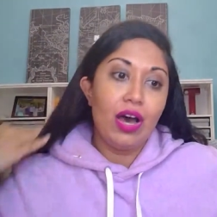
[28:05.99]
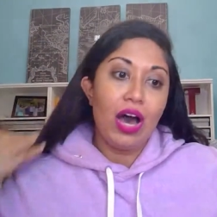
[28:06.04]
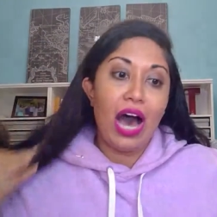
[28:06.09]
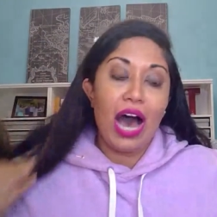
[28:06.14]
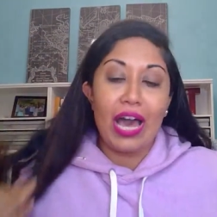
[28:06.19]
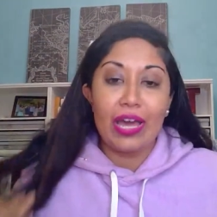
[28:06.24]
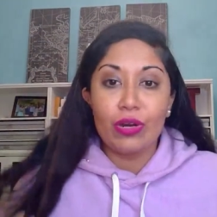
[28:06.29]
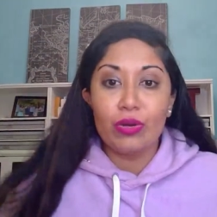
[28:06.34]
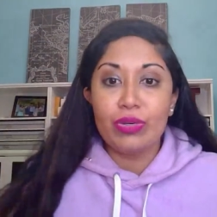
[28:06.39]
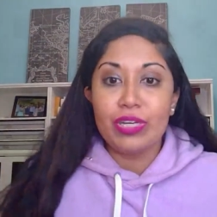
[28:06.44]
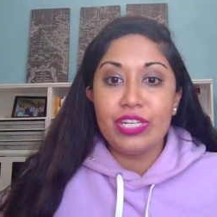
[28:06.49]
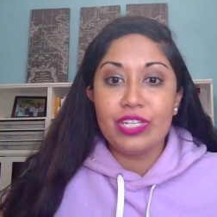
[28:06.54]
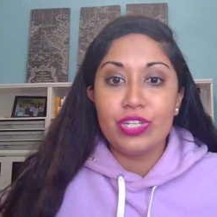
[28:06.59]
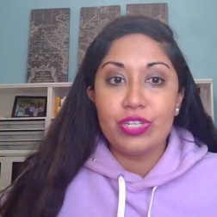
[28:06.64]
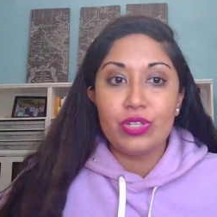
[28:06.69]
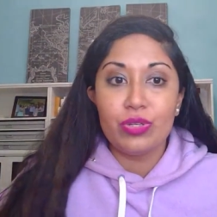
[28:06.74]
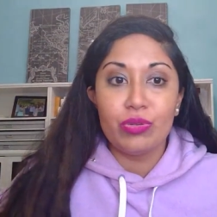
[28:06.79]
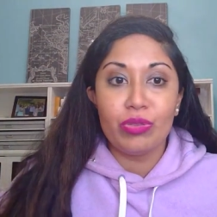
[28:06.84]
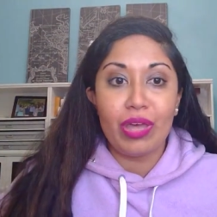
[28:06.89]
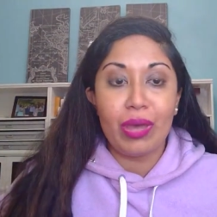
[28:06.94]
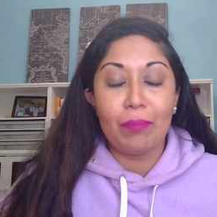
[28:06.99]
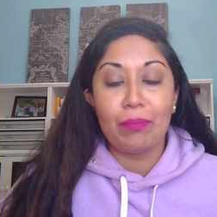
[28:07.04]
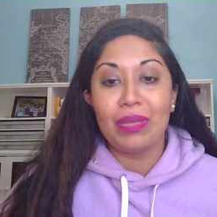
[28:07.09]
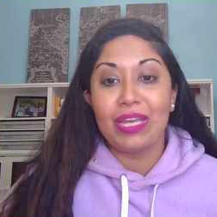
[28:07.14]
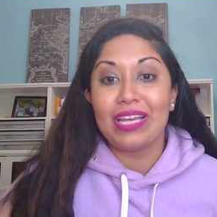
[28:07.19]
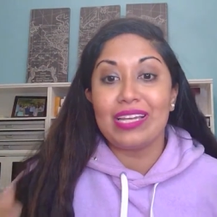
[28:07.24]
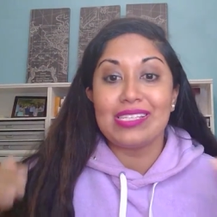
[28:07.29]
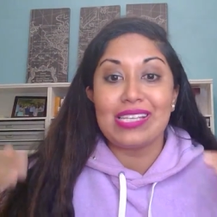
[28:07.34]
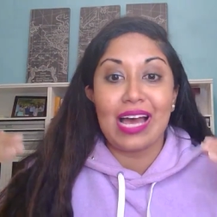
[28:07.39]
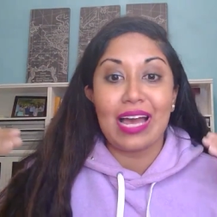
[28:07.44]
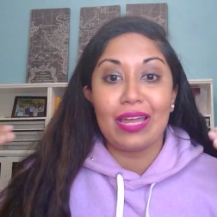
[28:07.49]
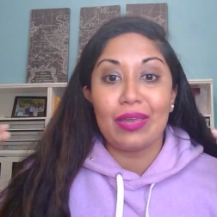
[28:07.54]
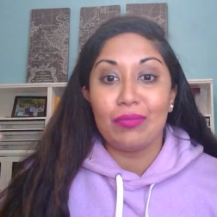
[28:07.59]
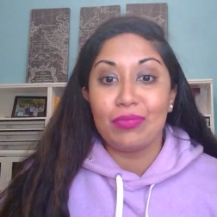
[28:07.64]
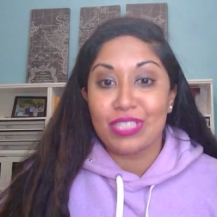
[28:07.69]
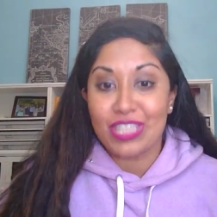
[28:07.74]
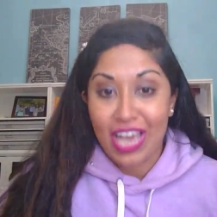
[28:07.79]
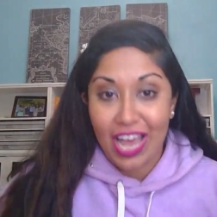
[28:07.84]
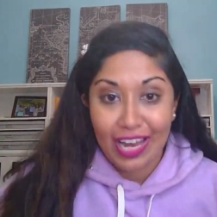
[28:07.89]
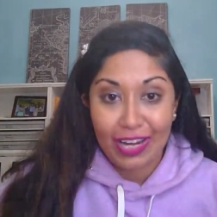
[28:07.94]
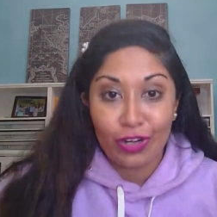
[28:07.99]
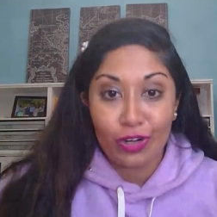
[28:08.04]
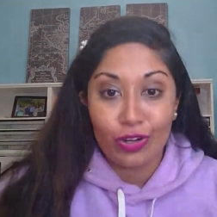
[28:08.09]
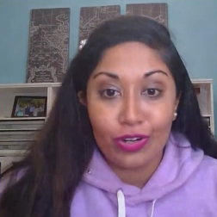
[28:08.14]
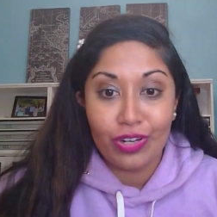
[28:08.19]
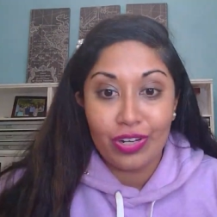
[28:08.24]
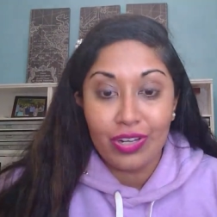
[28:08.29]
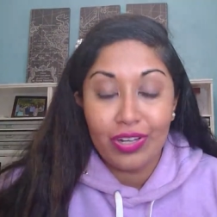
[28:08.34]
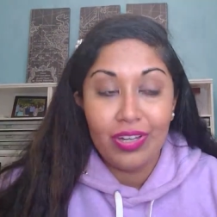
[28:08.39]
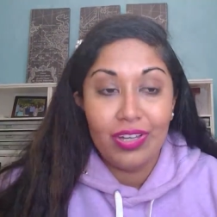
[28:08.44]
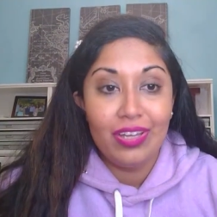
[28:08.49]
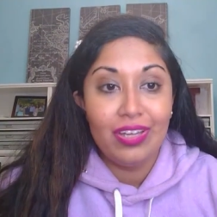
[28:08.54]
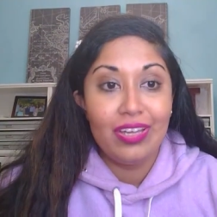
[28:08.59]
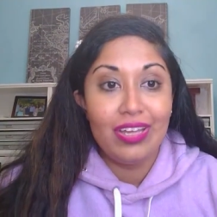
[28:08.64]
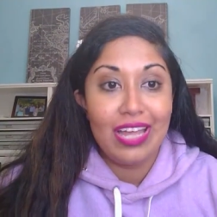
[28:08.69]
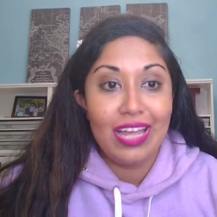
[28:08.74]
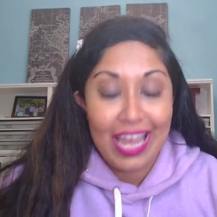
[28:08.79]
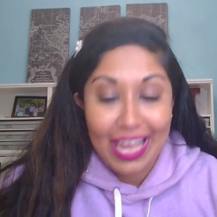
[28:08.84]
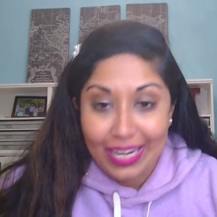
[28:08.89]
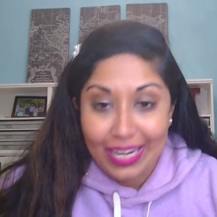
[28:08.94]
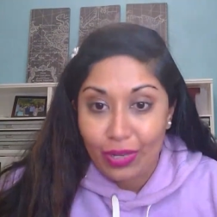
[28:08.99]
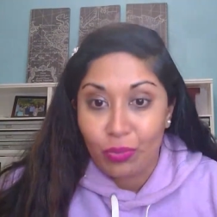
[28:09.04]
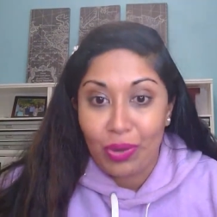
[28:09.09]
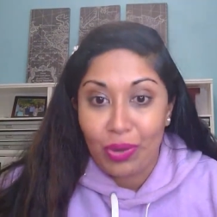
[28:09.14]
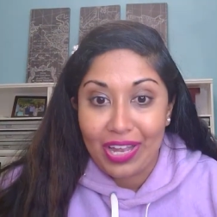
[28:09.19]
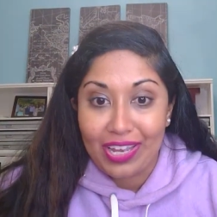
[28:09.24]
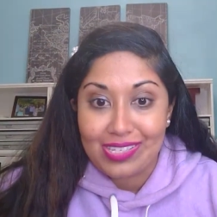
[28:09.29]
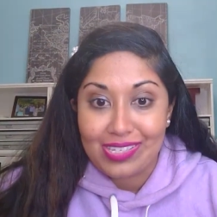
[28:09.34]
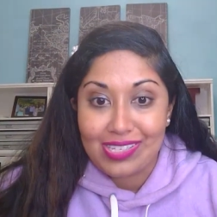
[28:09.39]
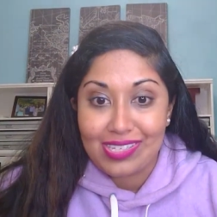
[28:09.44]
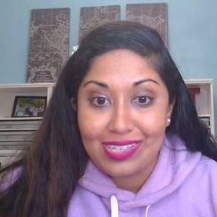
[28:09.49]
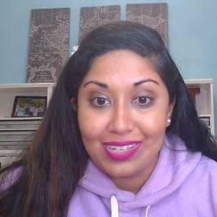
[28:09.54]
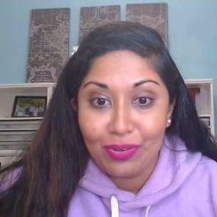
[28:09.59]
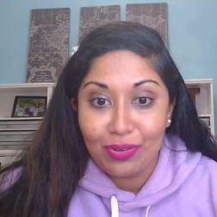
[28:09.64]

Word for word: I don't need to do that because I am tired anyways